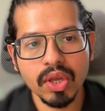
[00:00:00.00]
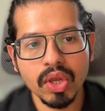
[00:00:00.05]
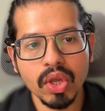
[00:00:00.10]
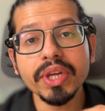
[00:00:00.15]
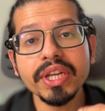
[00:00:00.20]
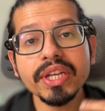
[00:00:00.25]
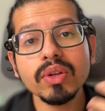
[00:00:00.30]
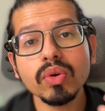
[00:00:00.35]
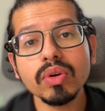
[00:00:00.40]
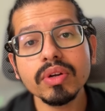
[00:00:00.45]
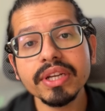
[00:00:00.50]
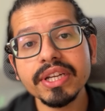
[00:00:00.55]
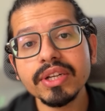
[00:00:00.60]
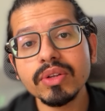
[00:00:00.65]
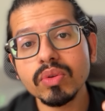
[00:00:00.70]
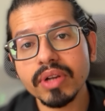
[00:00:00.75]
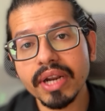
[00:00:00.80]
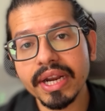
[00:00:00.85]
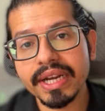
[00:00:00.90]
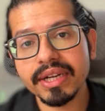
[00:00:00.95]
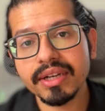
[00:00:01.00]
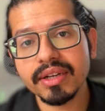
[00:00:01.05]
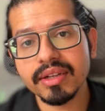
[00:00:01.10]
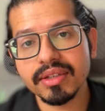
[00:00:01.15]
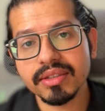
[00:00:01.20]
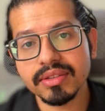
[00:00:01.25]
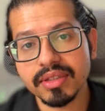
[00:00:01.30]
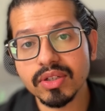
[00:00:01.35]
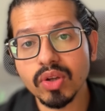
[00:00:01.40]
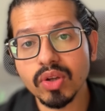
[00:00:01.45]
We don't need to
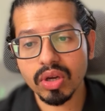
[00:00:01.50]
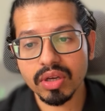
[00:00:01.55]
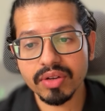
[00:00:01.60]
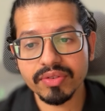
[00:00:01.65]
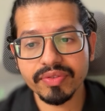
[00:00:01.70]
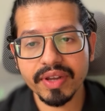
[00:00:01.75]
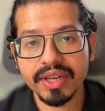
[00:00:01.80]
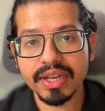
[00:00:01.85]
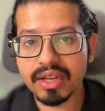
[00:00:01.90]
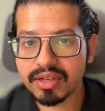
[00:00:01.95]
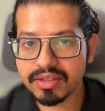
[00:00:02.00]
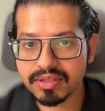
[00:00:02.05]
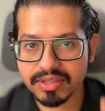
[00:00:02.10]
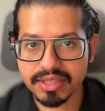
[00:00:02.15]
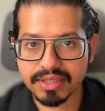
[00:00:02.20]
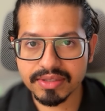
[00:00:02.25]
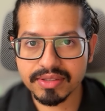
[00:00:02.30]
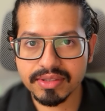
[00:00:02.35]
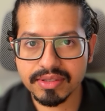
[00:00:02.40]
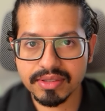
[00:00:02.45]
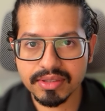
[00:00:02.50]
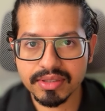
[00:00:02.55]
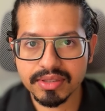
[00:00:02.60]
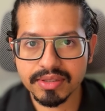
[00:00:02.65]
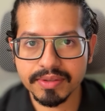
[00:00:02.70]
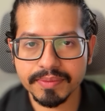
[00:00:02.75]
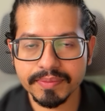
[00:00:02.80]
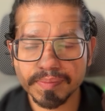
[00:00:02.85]
write Docker file ourselves.